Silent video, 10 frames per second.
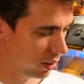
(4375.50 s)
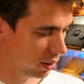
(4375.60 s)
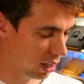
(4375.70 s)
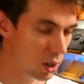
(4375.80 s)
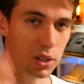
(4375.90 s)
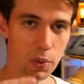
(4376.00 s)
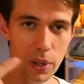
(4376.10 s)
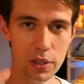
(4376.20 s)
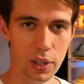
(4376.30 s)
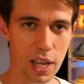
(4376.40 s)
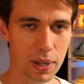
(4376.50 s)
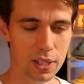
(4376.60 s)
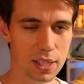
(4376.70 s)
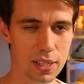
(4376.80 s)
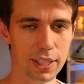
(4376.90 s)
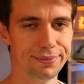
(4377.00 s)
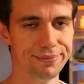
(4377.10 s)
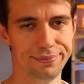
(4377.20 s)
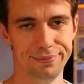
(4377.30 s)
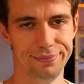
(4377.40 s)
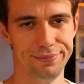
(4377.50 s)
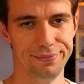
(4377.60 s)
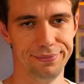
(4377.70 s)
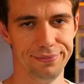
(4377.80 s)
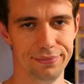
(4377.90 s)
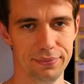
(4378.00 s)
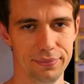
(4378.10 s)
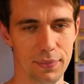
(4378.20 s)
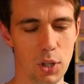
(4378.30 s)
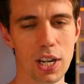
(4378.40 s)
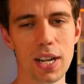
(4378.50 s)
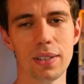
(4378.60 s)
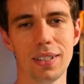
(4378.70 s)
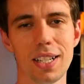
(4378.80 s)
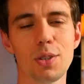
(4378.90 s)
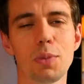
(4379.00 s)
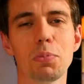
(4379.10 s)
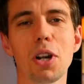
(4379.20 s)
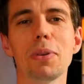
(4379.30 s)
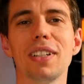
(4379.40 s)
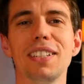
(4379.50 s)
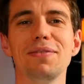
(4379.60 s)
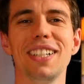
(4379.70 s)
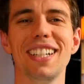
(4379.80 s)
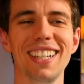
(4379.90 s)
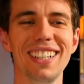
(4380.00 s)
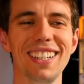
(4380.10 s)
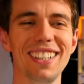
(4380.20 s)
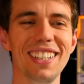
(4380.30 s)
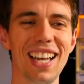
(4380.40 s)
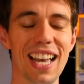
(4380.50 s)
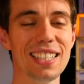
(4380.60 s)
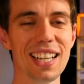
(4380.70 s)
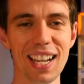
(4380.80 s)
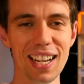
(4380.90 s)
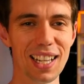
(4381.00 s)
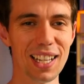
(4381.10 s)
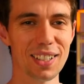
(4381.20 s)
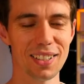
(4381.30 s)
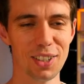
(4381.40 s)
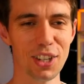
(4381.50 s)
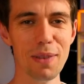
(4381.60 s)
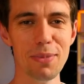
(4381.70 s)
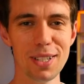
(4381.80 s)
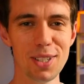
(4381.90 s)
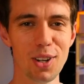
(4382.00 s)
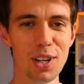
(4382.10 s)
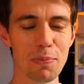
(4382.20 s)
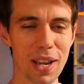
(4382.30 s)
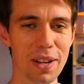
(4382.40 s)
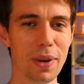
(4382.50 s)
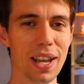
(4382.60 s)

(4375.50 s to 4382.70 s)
it also was okay, but she's like, all right, let's do it properly. And then I had like cramps and so on and pain in my